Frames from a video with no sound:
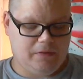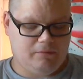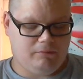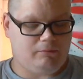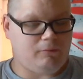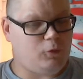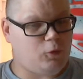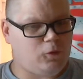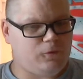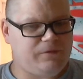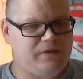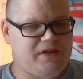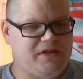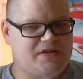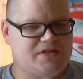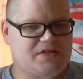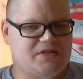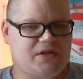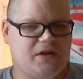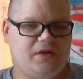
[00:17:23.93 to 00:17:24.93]

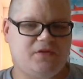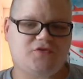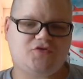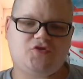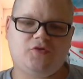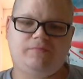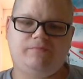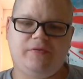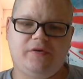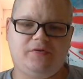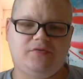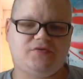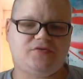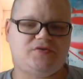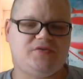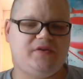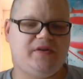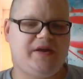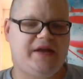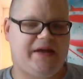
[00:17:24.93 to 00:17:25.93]
Movies are supposed
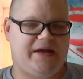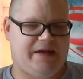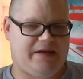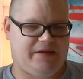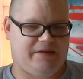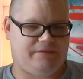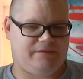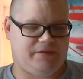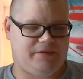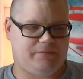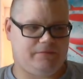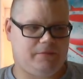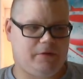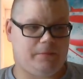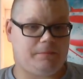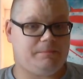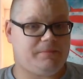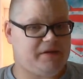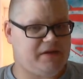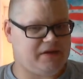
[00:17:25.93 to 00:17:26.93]
to have
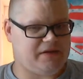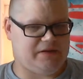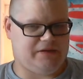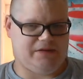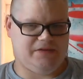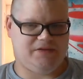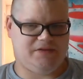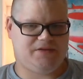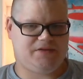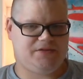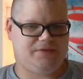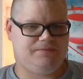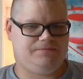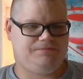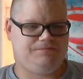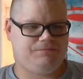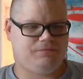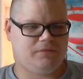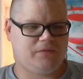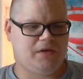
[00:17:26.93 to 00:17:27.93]
opinions.
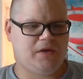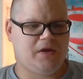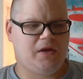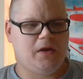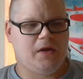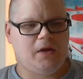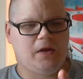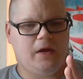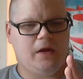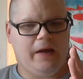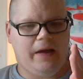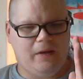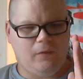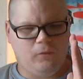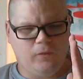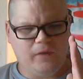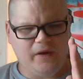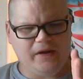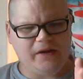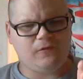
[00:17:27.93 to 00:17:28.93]
And
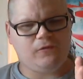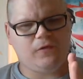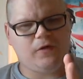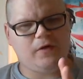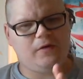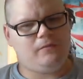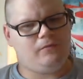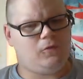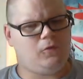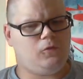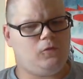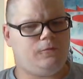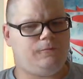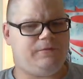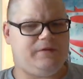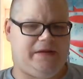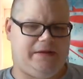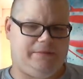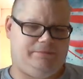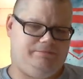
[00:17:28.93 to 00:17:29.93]
whenever a
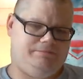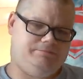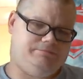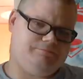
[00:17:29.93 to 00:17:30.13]
movie